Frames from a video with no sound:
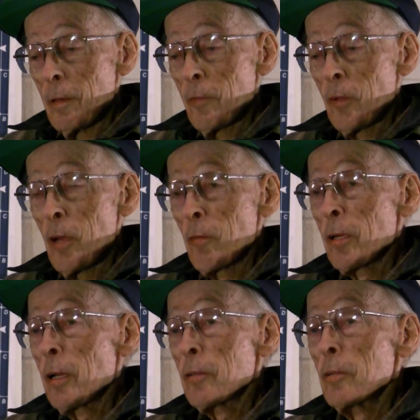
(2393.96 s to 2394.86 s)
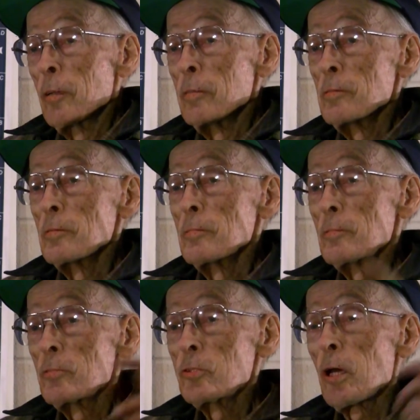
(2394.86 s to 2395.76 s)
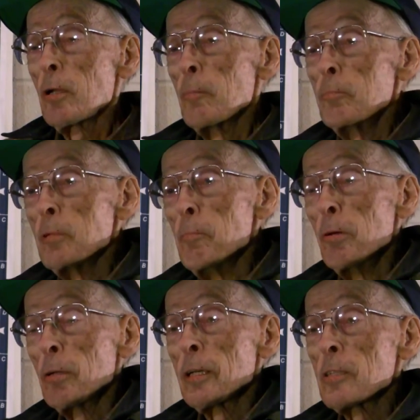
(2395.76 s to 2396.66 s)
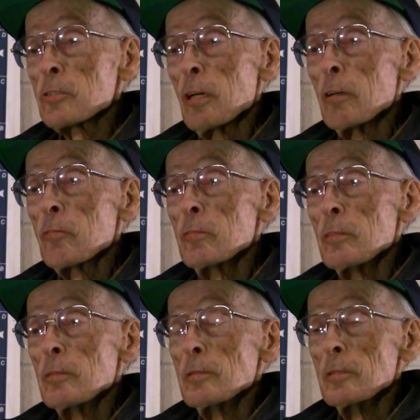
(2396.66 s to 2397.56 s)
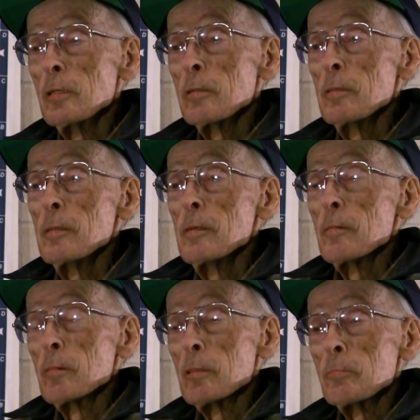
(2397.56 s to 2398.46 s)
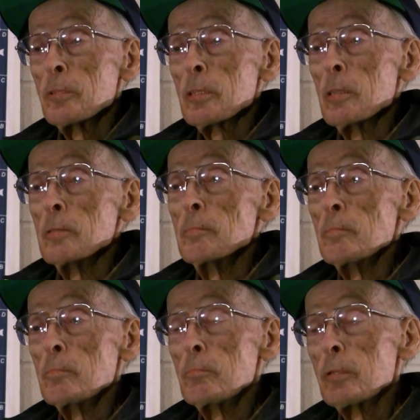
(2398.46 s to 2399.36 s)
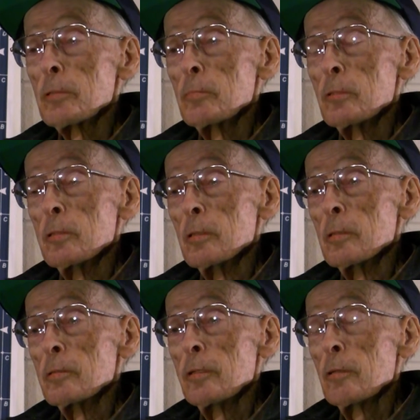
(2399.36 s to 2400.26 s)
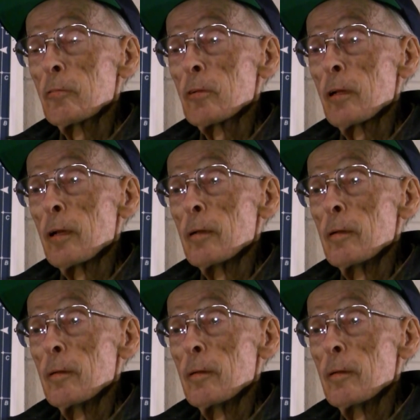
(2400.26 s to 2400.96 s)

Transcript: if they ever get to sell the building itself, it'll be a big deal for that.